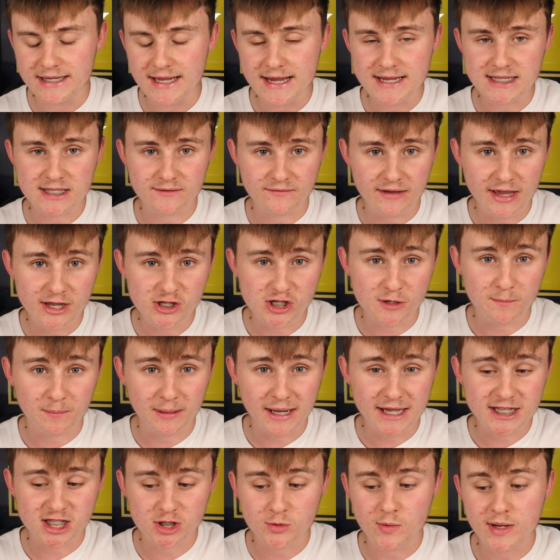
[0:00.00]
years of age, he
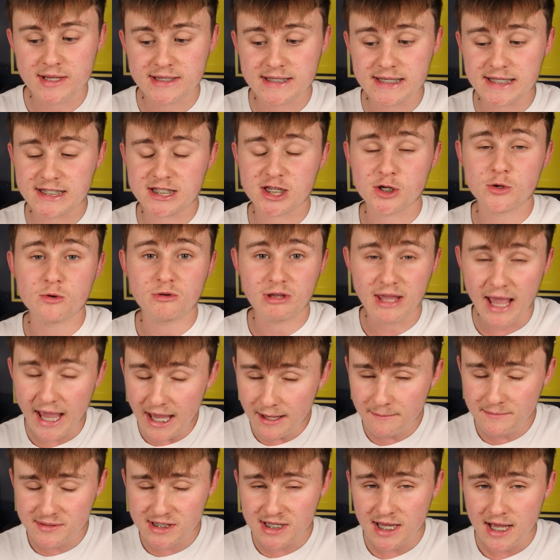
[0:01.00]
played 22
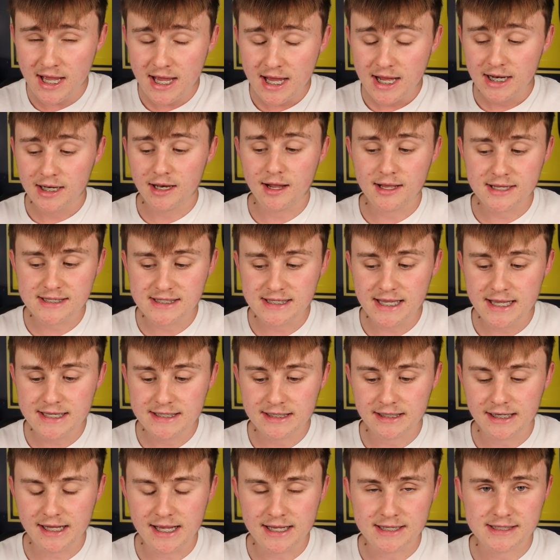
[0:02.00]
games last
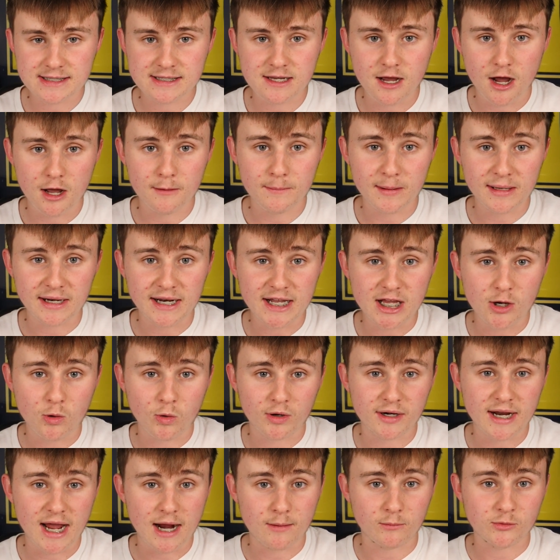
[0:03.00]
season in Sky Bet League
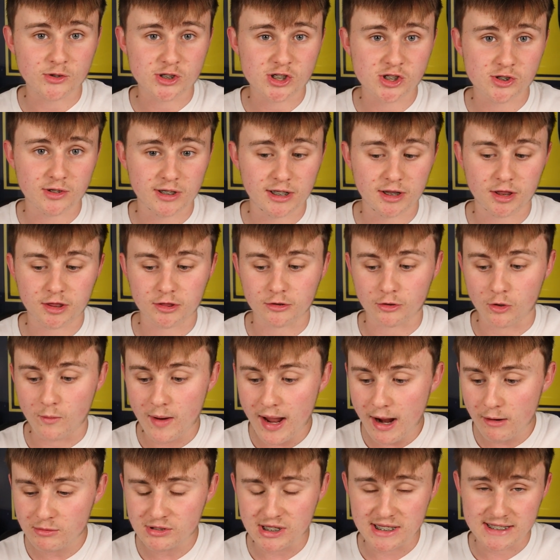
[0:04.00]
One and was solid
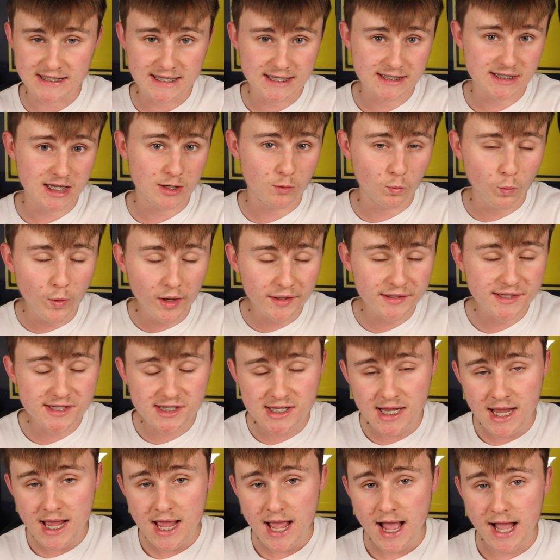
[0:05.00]
throughout, assisting
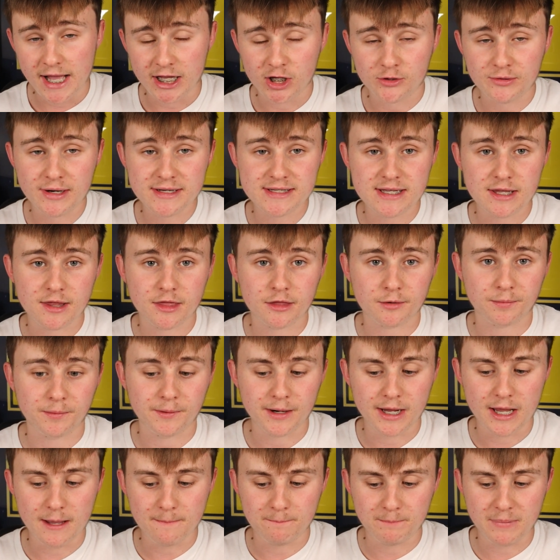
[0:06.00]
once and creating
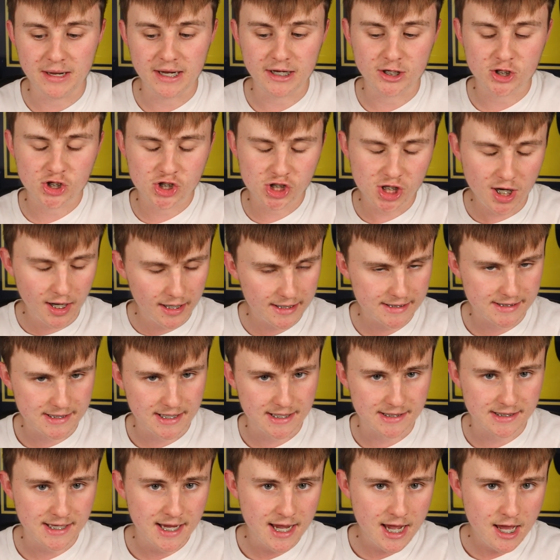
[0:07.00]
3 big
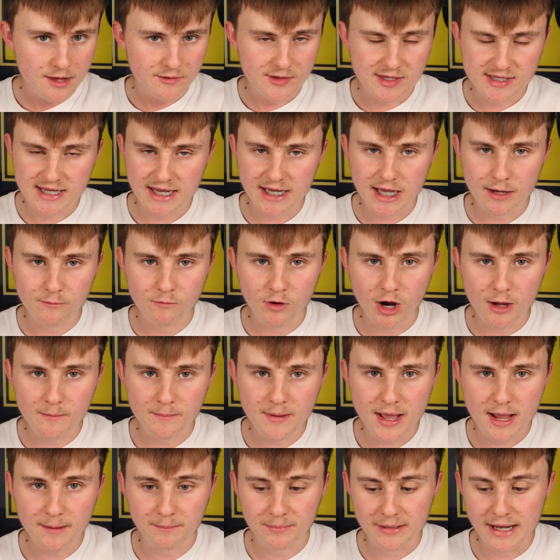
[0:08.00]
chances. The attacking
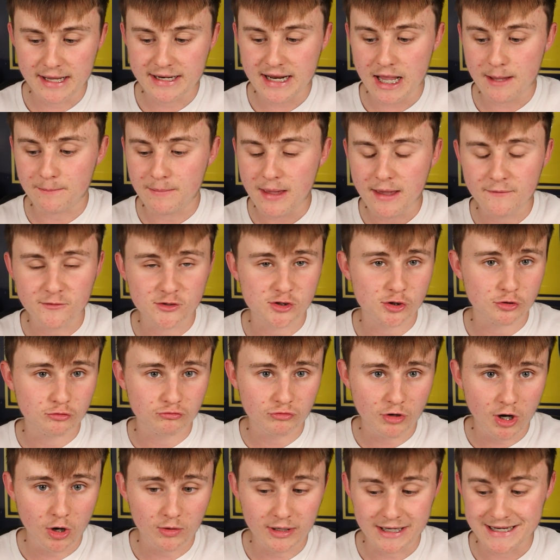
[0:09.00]
right-back played a pivotal
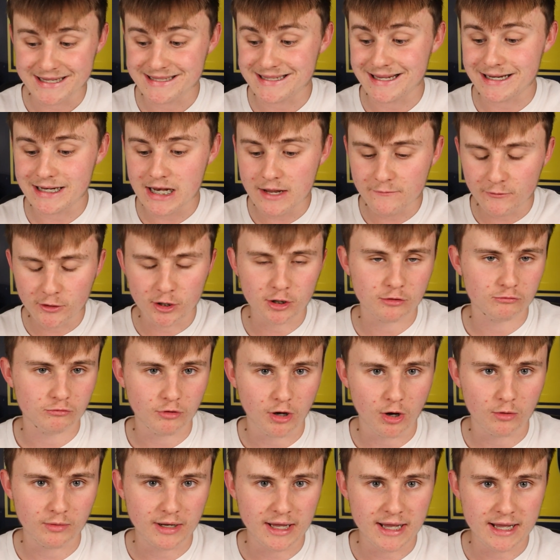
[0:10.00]
role and a significant
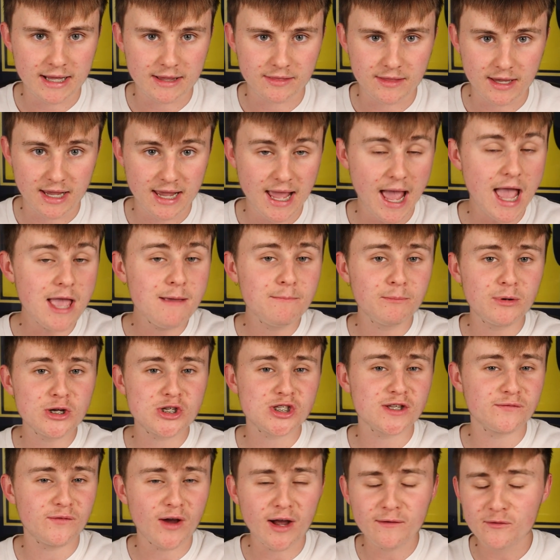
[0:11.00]
role in the Cambridge
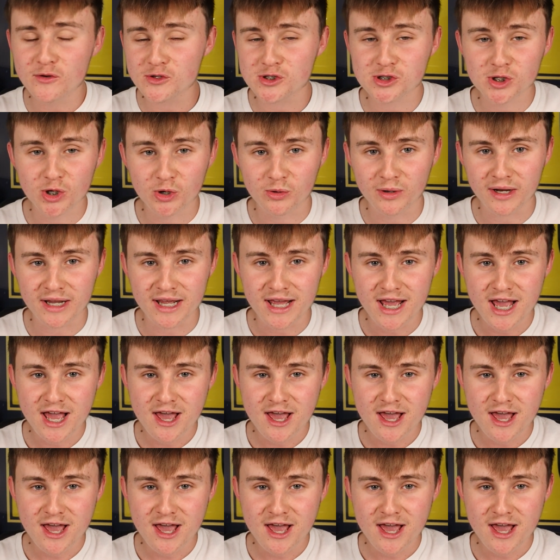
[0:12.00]
survival story